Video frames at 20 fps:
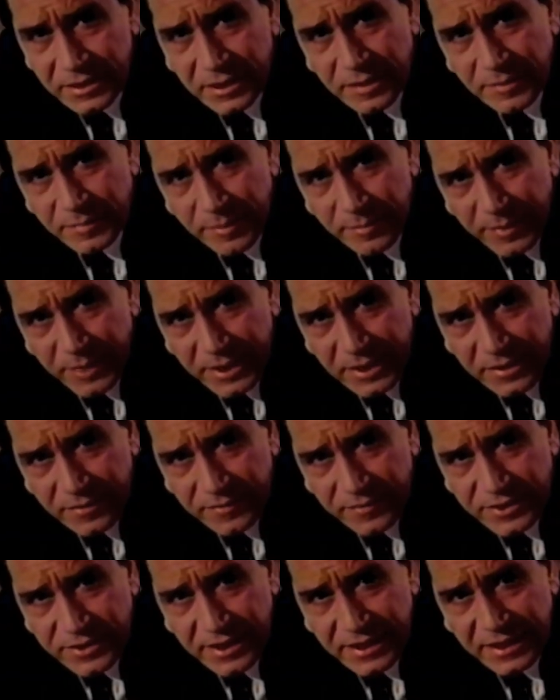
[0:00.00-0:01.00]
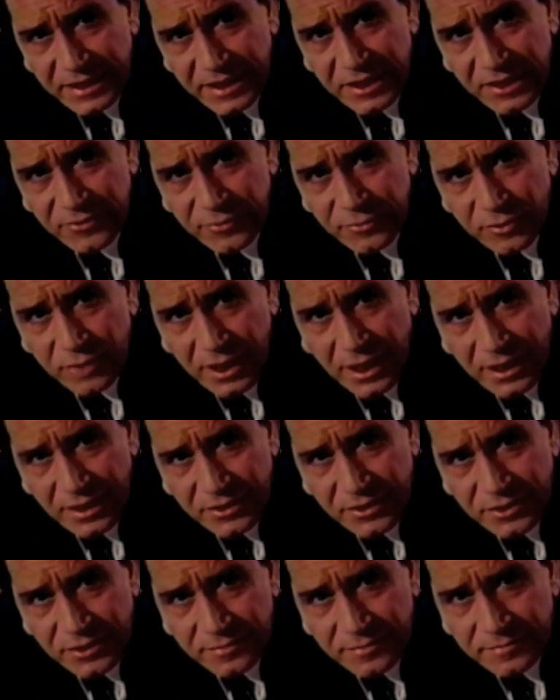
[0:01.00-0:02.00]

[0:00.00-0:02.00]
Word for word: Corneal asks him again and Anthony